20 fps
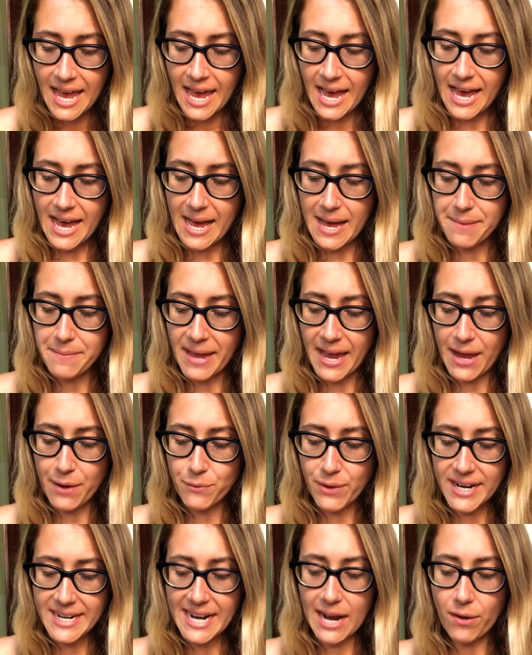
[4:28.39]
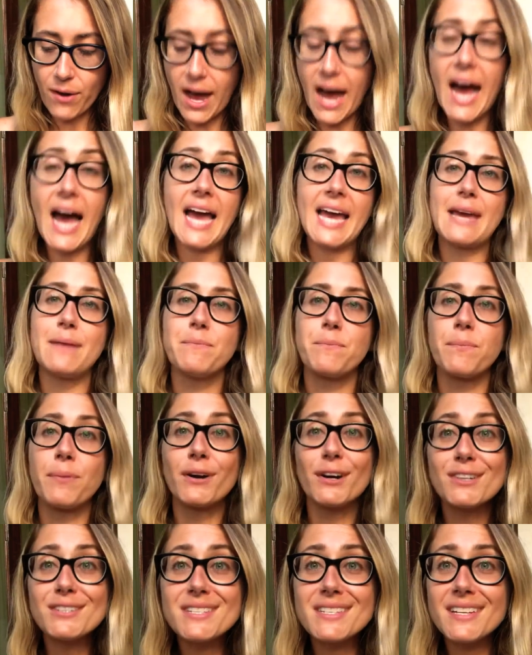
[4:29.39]
And right now I am
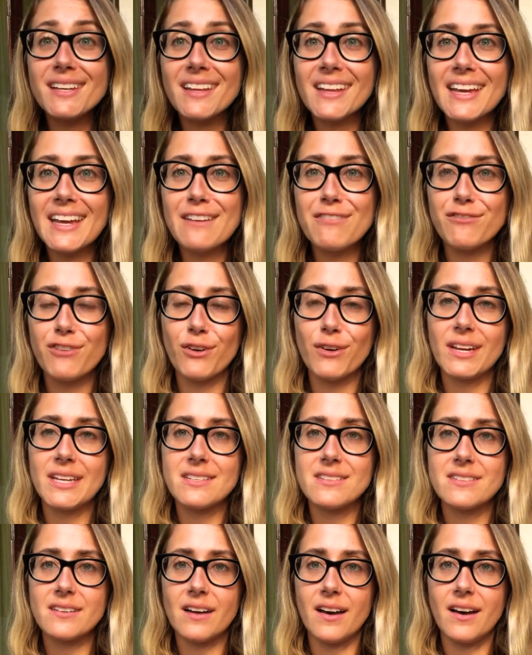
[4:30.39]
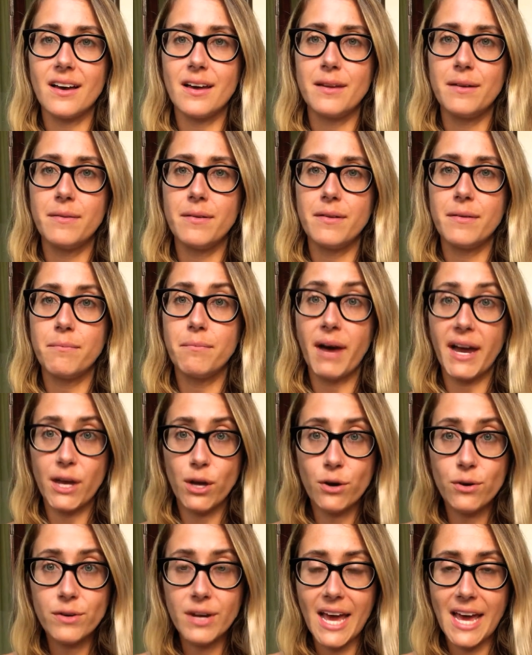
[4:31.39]
personally focused on my
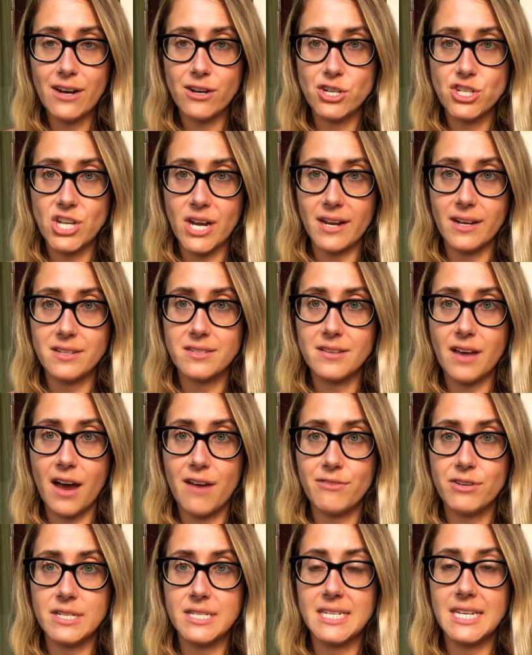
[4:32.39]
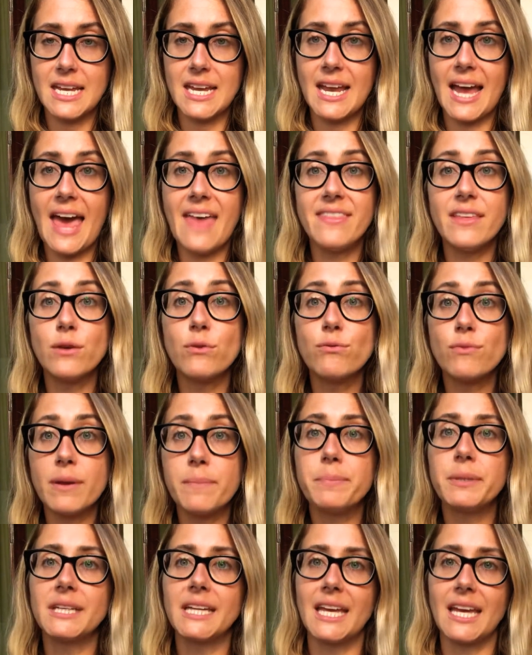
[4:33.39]
own energetic sovereignty and then
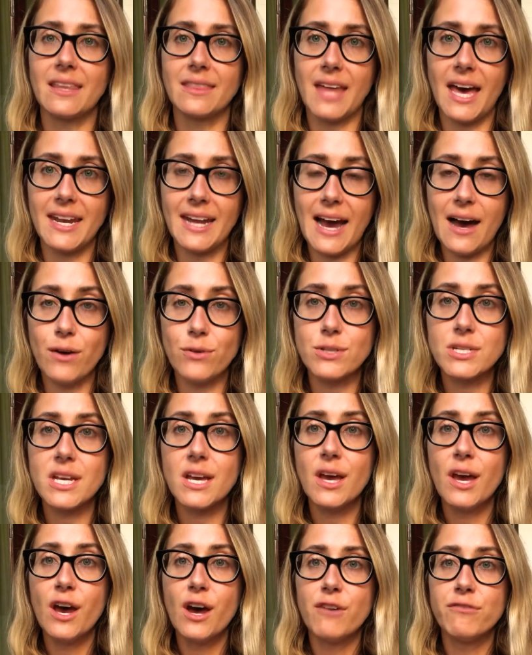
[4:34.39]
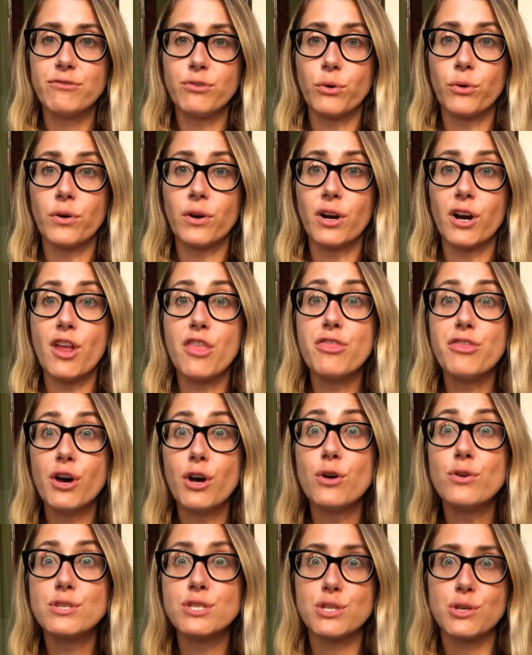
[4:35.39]
rippling that out for
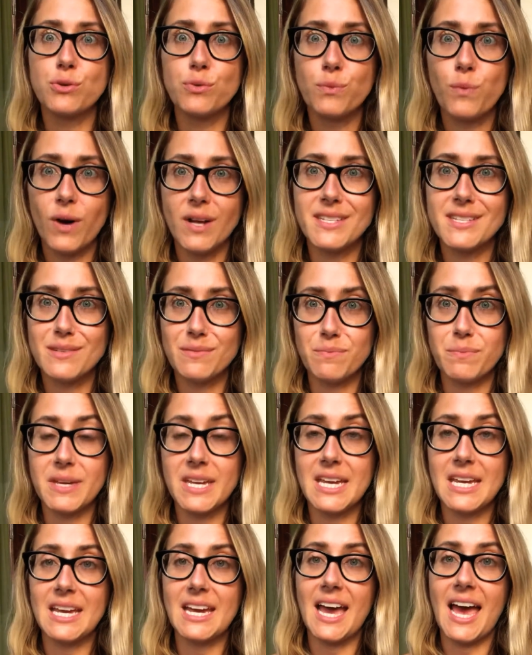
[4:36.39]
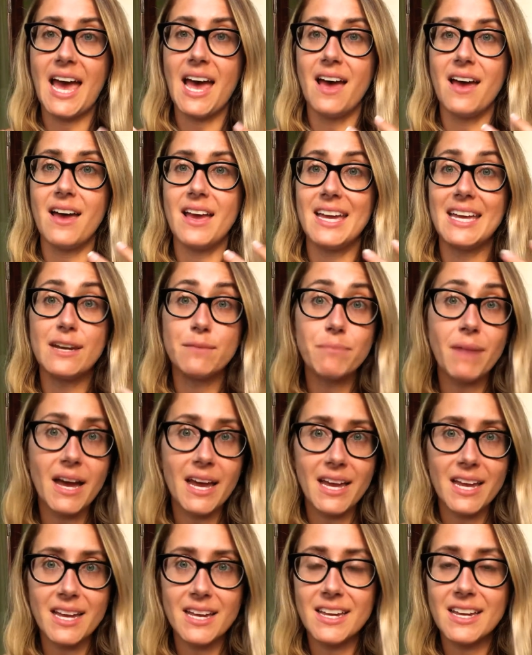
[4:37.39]
those who want to be in
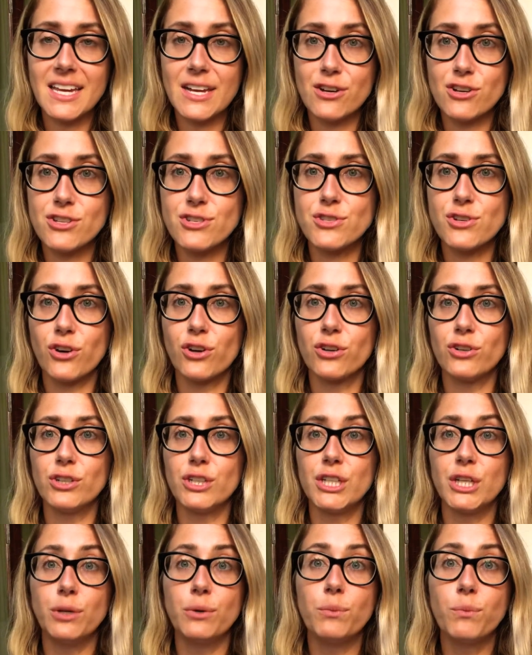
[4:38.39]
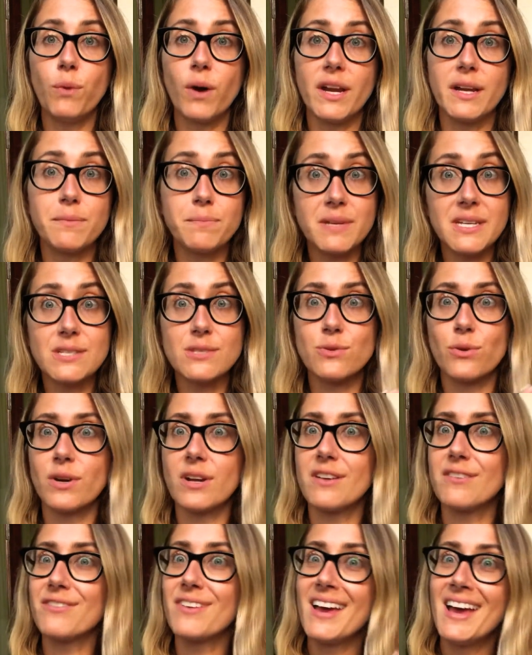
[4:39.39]
my inner circle and who want to be sort
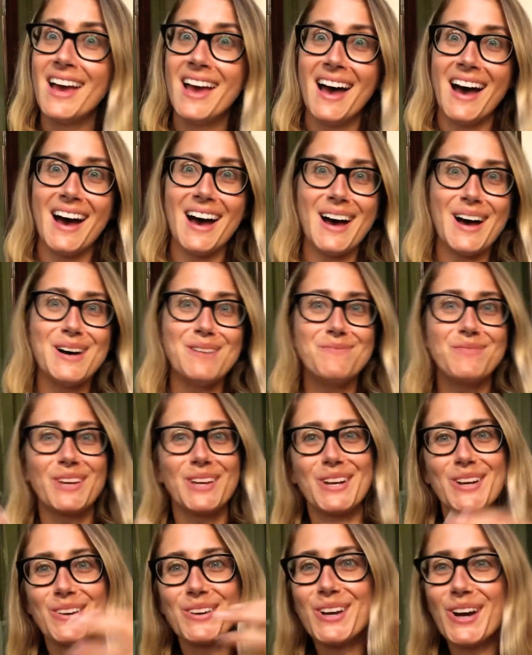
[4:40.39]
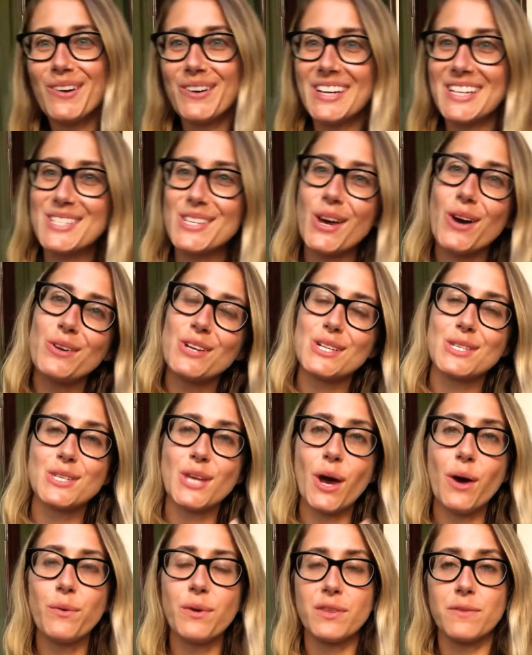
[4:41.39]
of, going toe to
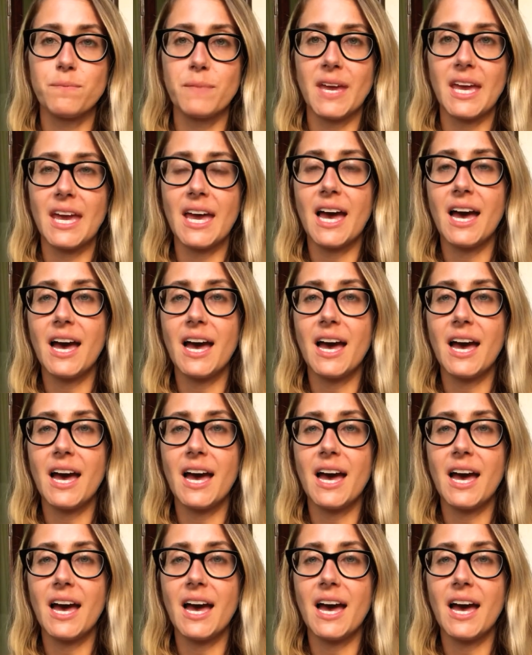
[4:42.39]
toe with me.